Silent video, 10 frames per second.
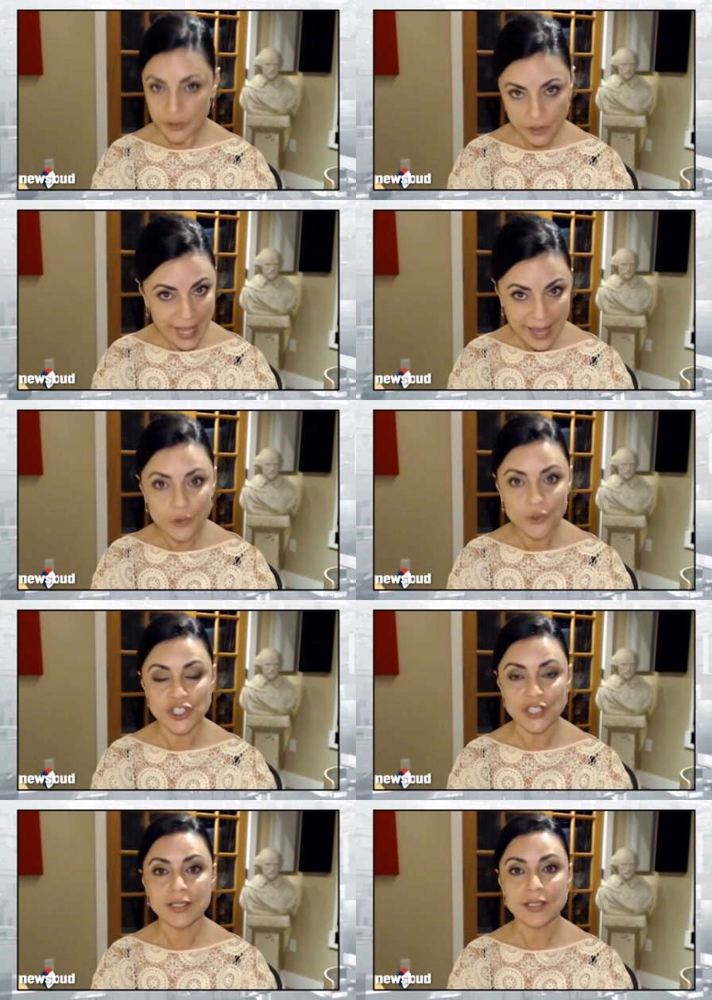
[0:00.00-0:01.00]
other
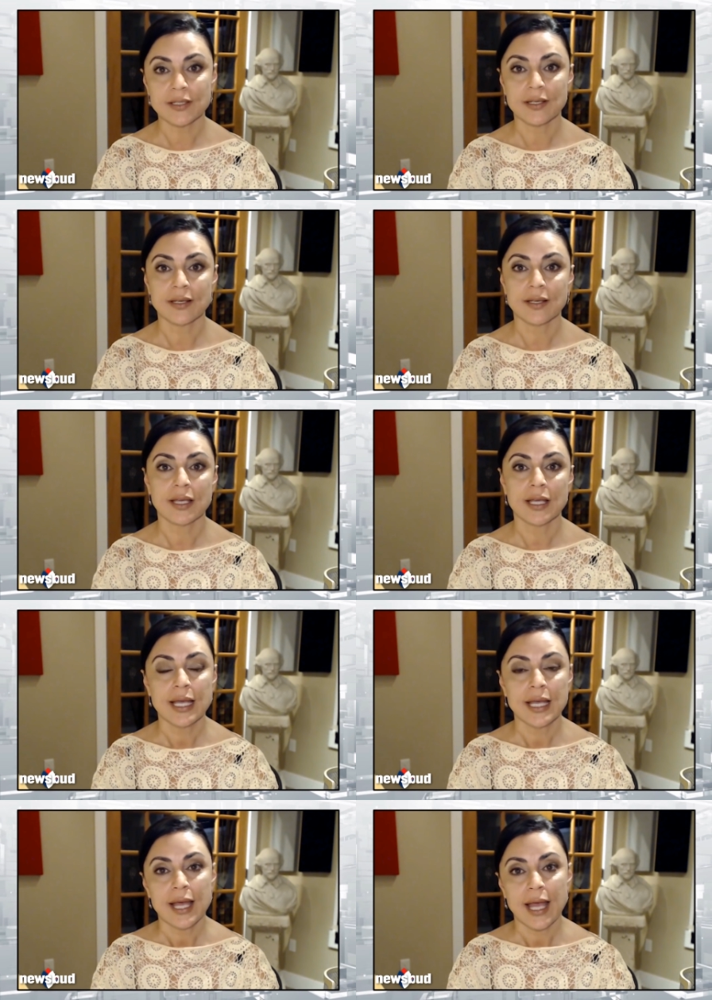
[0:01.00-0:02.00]
languages.
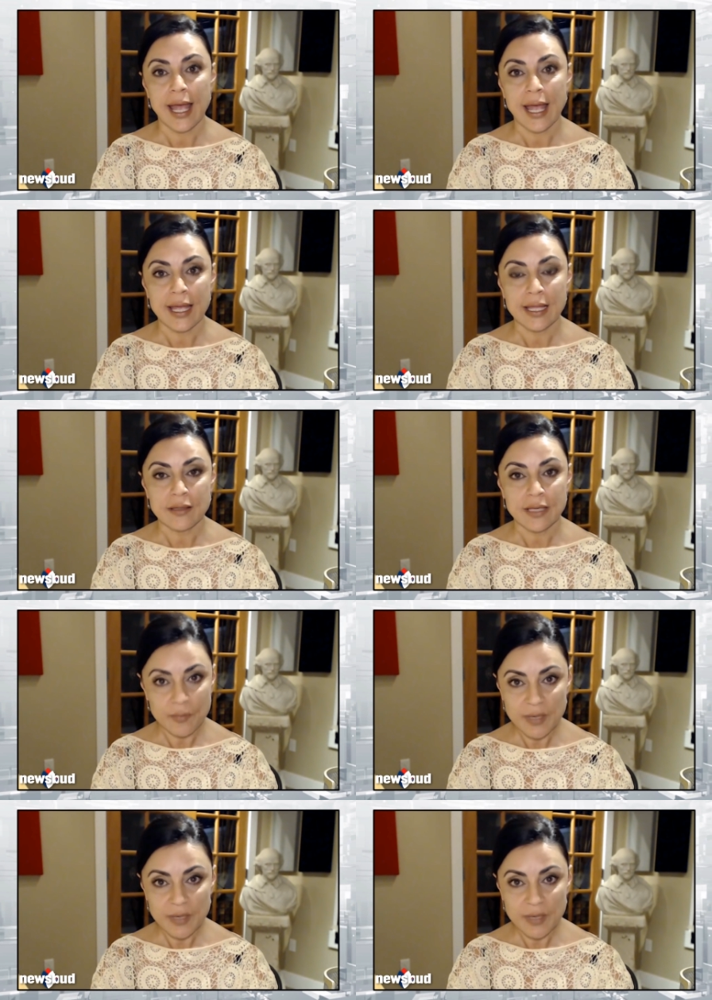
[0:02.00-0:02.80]
And